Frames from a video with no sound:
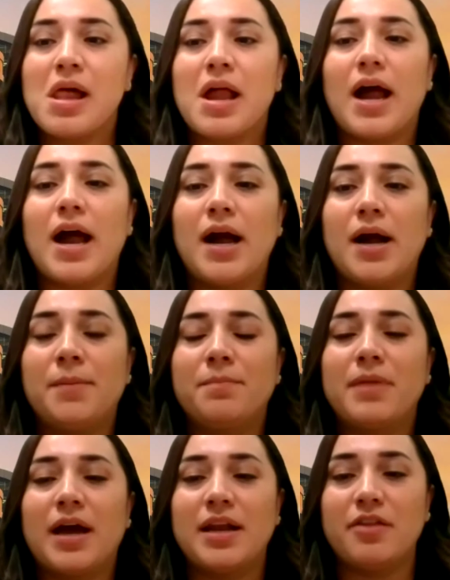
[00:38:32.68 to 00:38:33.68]

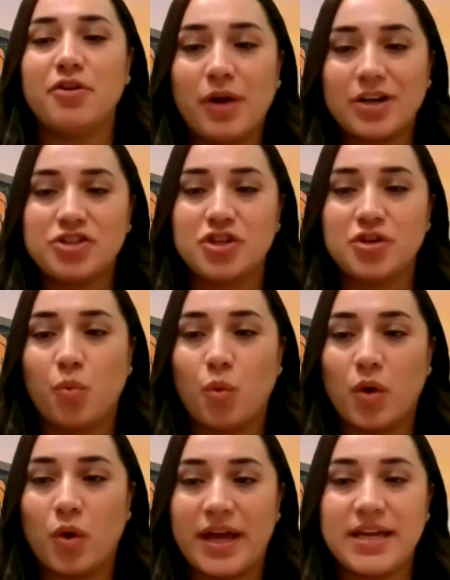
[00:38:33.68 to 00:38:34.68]
Another question,
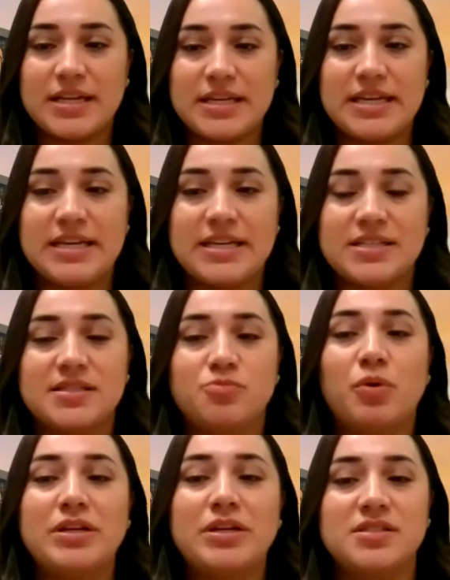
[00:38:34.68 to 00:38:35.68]
what does
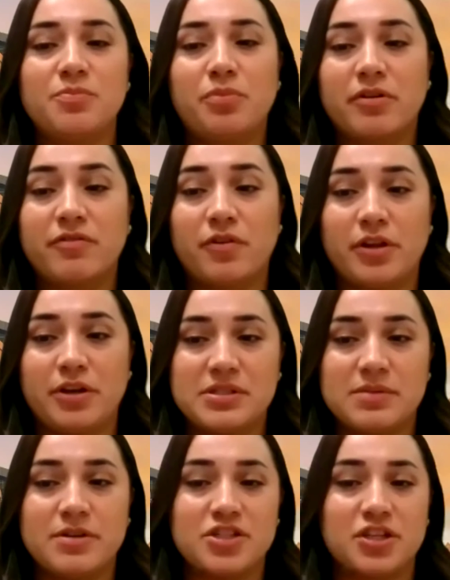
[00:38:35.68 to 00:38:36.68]
the portfolio
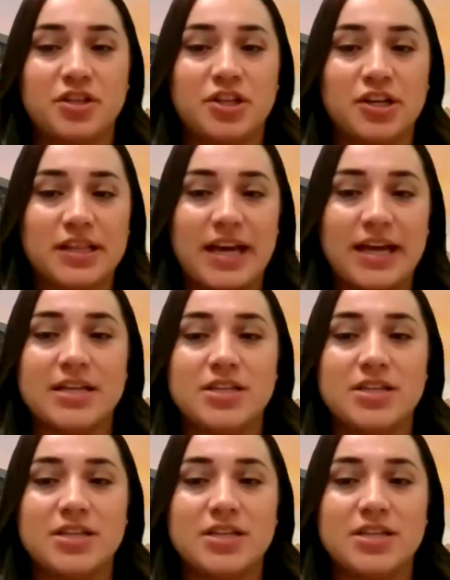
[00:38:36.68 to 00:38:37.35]
submission look like,